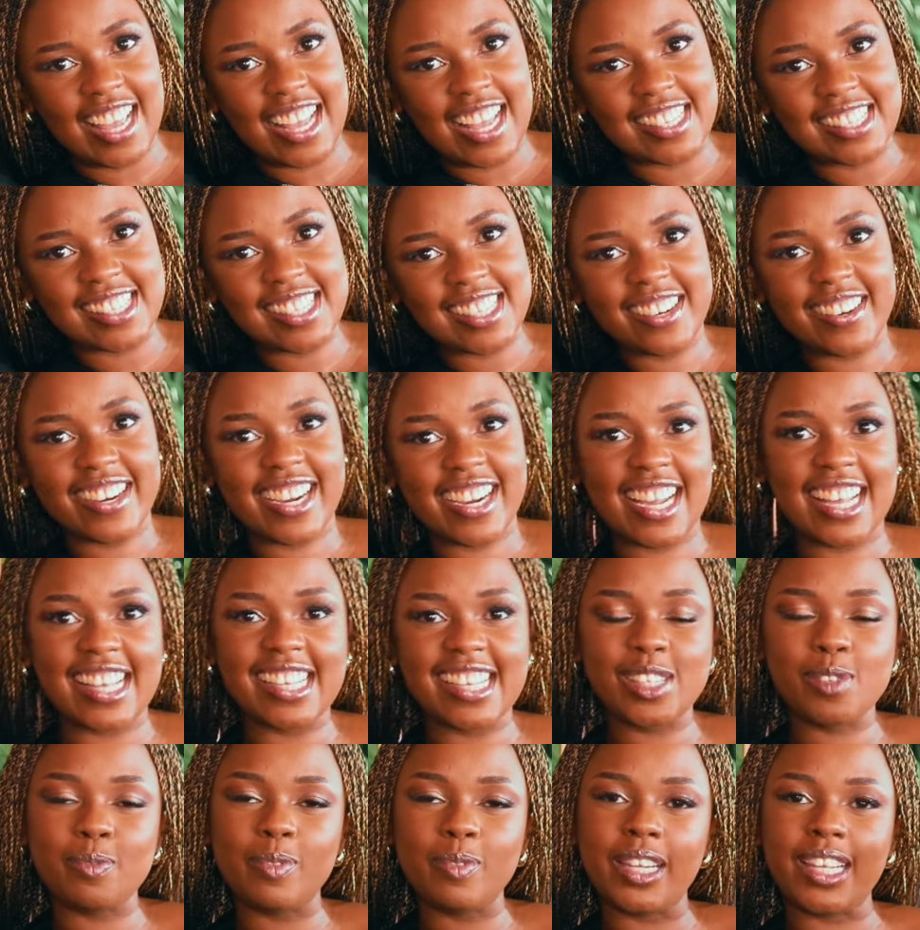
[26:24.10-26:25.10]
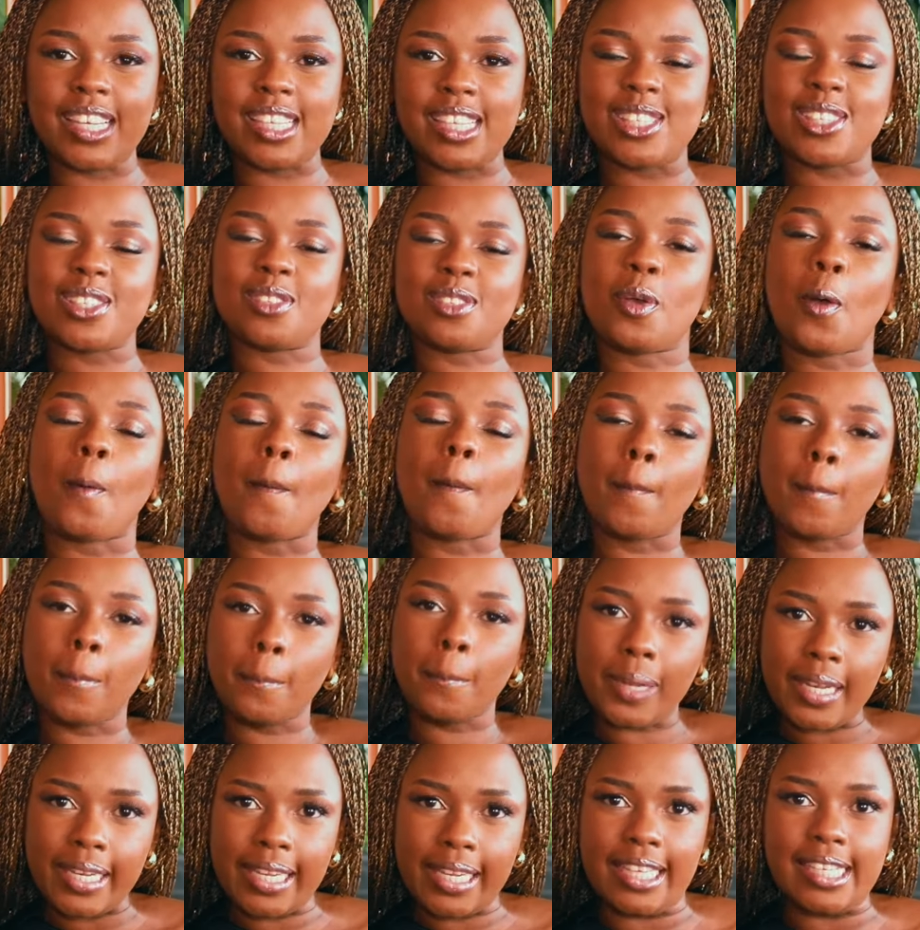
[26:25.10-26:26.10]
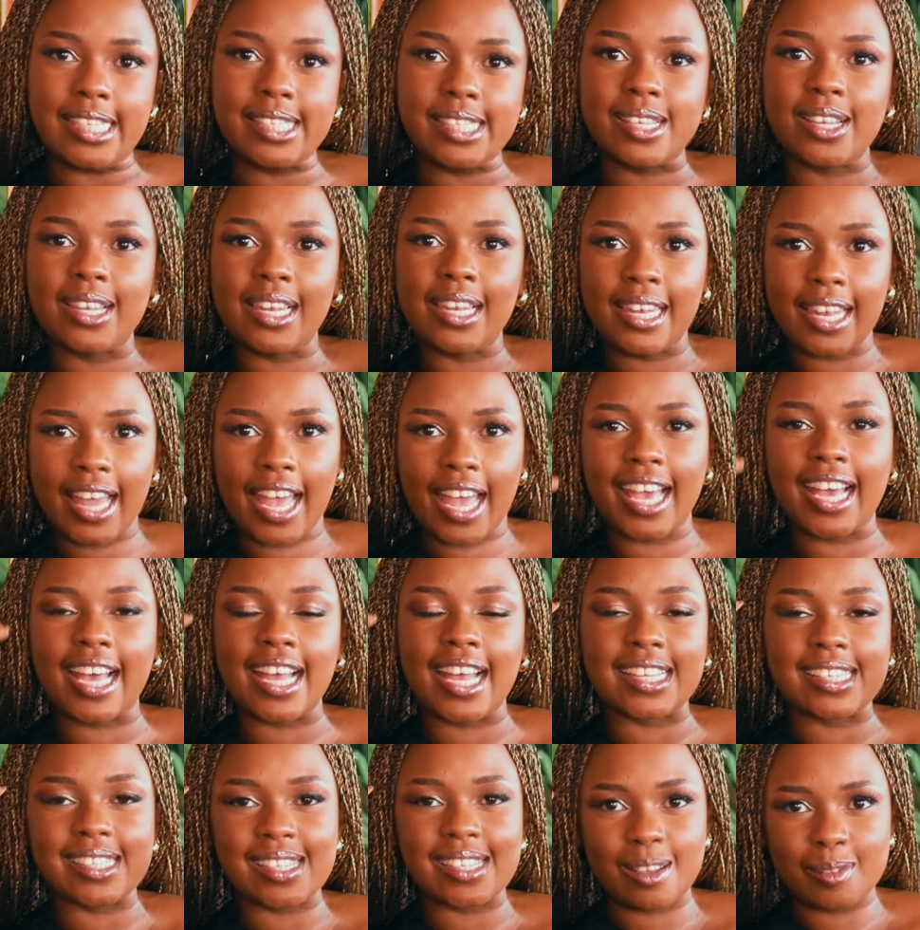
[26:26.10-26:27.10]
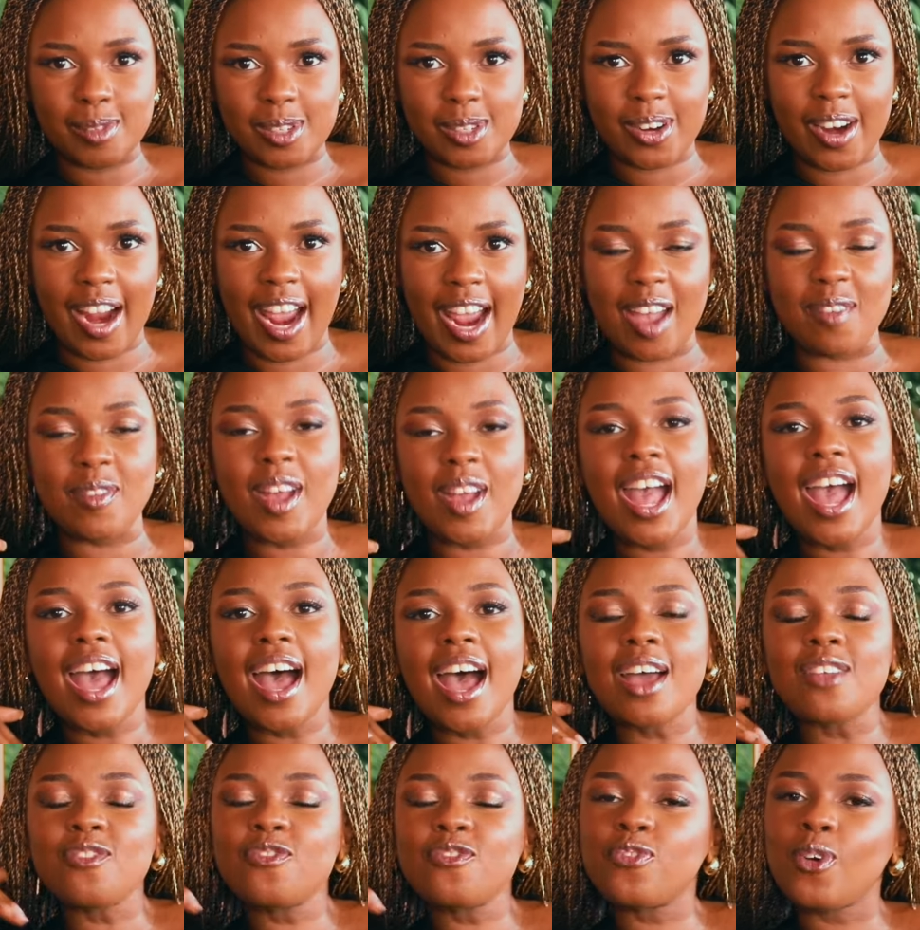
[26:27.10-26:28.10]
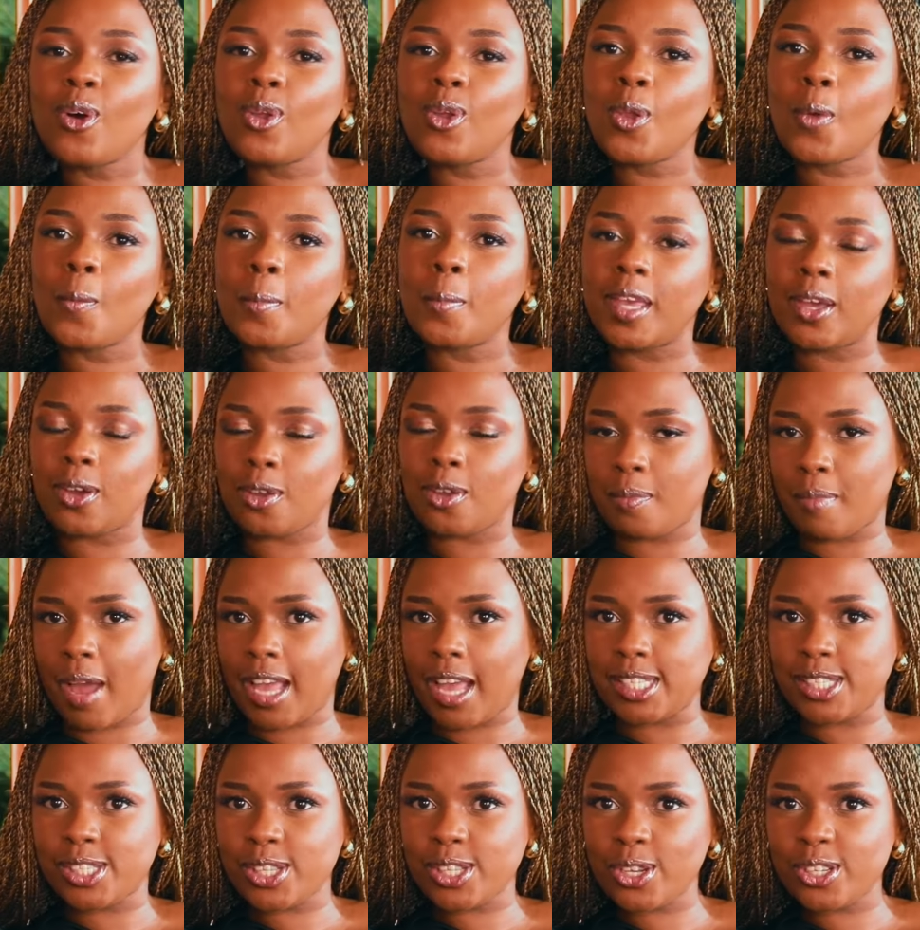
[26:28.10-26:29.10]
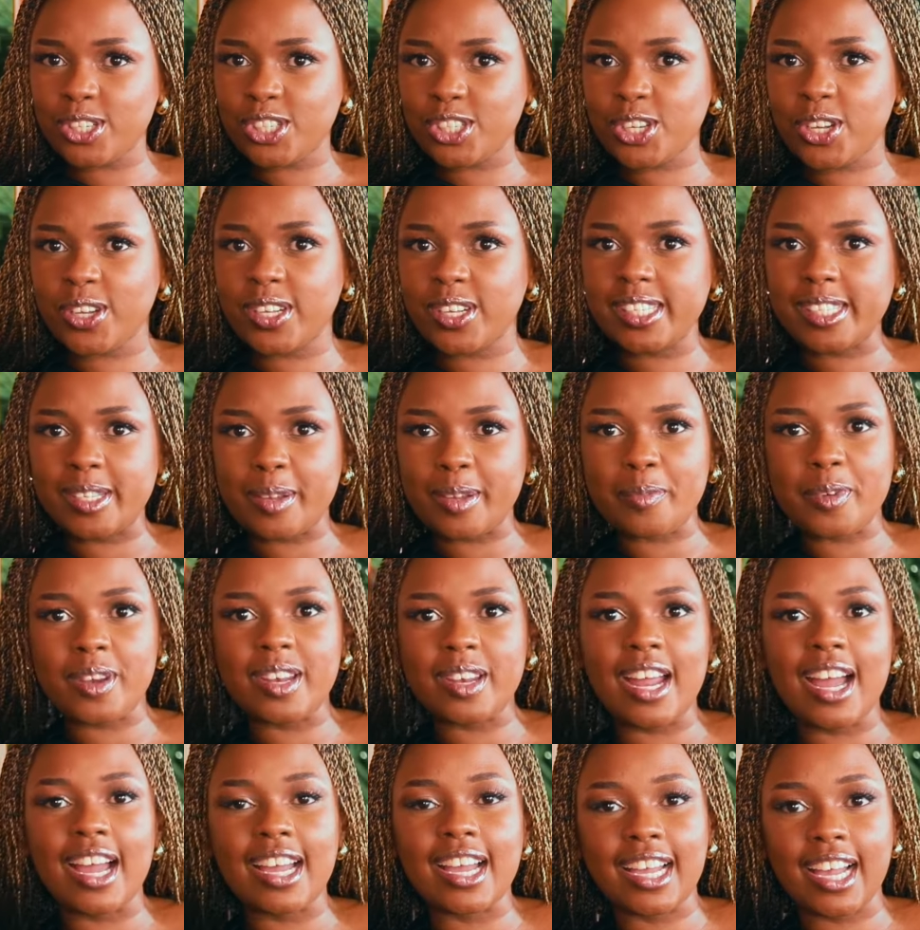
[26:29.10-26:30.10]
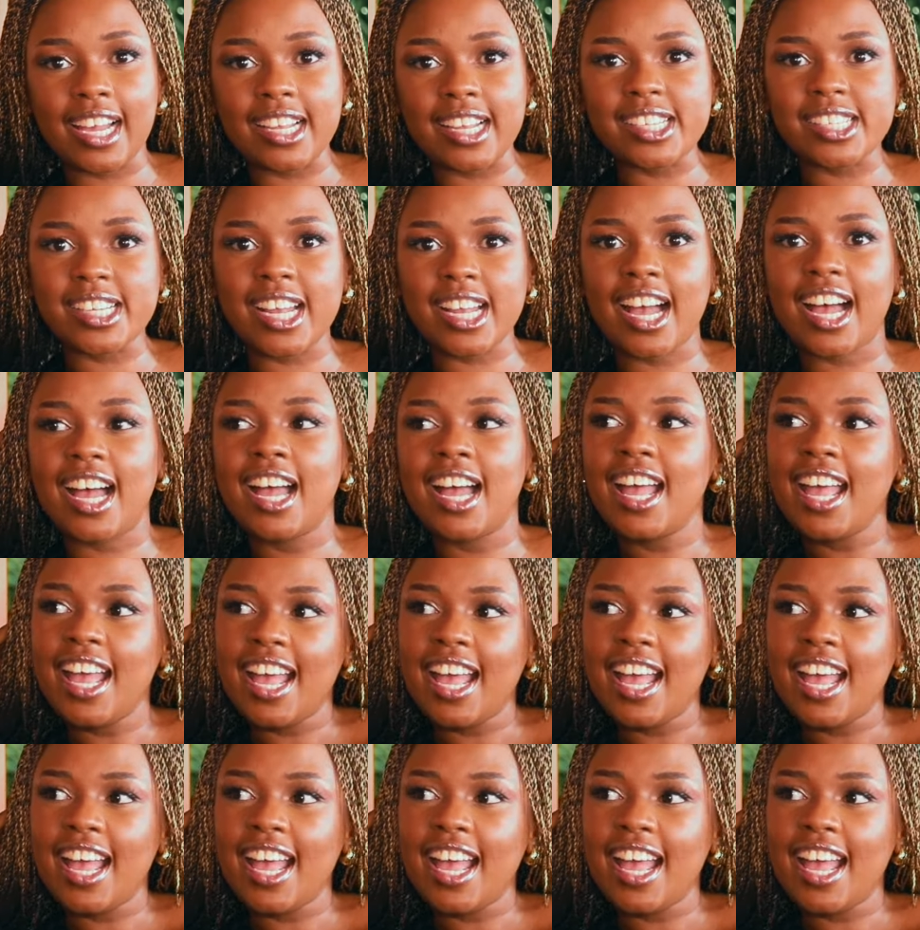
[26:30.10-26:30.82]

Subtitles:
That Serious. Please, please like and subscribe and follow me on my socials, Sabrina Agasha,